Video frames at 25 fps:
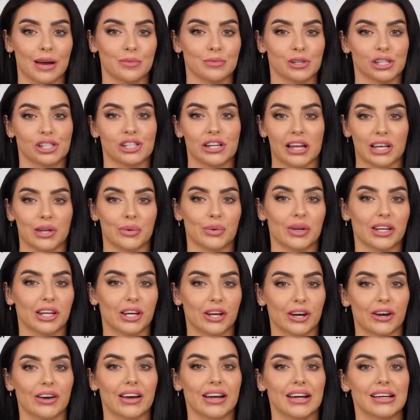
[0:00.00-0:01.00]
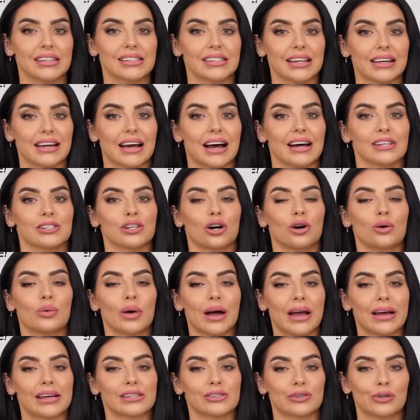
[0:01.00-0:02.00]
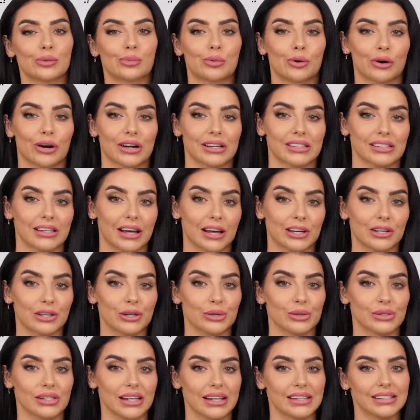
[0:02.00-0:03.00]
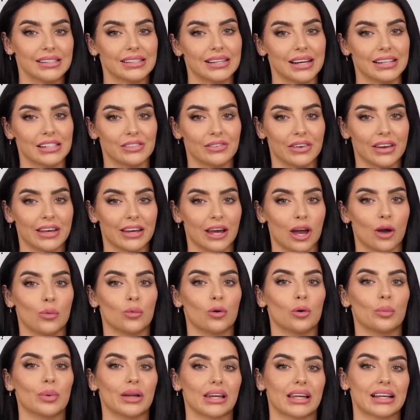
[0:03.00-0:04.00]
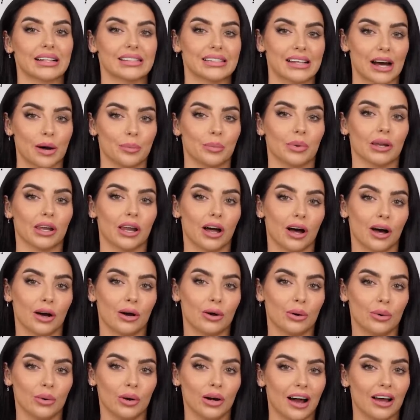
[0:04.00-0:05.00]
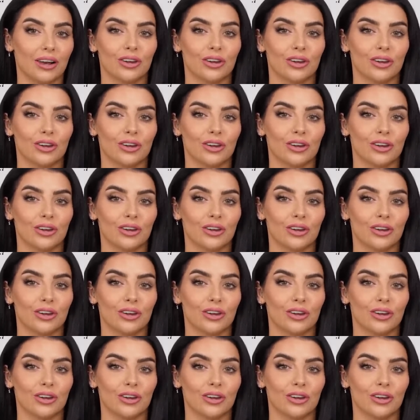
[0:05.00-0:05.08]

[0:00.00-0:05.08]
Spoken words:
I'm just genuinely curious. And as always, all products that I used in today's video will be linked down below,